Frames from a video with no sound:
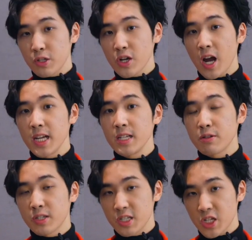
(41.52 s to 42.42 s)
you are trying
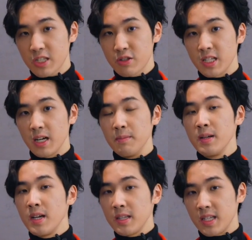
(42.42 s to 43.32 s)
to suggest to them
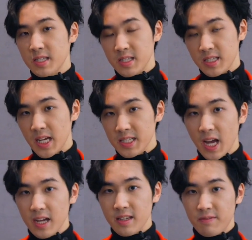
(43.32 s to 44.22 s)
this is the
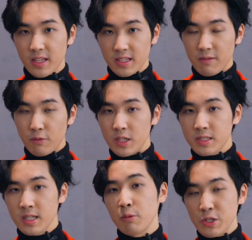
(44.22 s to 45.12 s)
exact gift that they
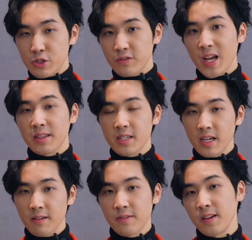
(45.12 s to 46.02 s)
want. Once you've got the
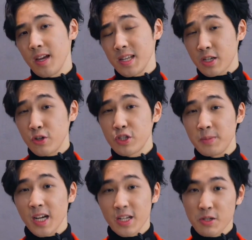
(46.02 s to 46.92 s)
gift, it's going to
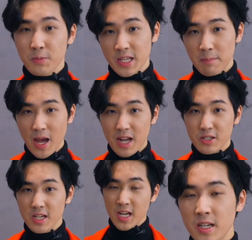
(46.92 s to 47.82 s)
be a one hundred percent
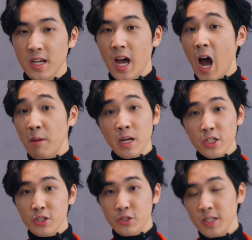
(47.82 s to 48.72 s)
match. How am I
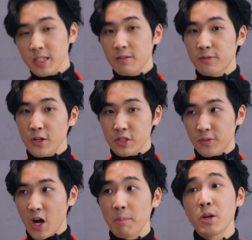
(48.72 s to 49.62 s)
going to do it? First
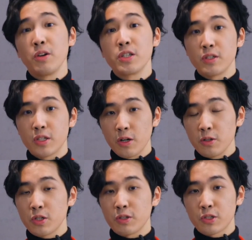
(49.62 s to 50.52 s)
of all, I'm going to
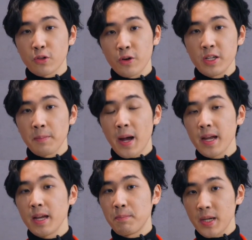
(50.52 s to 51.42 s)
go to a store
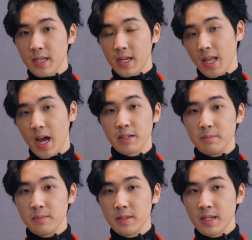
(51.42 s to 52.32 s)
nearby and pick an item.